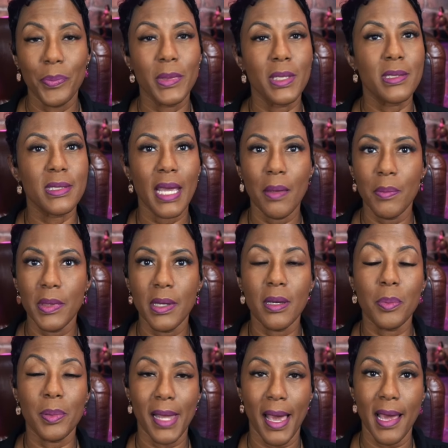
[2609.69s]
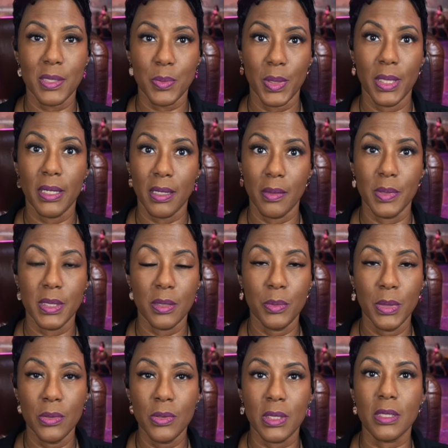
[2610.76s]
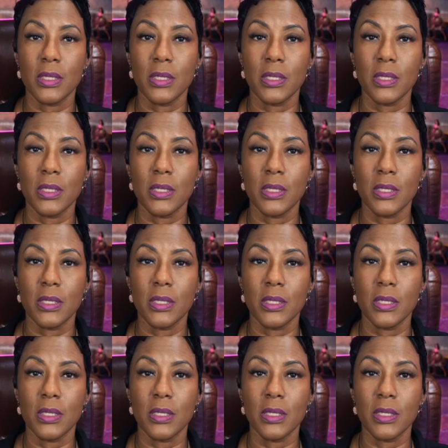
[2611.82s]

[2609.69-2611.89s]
Same thing applies when it comes to music.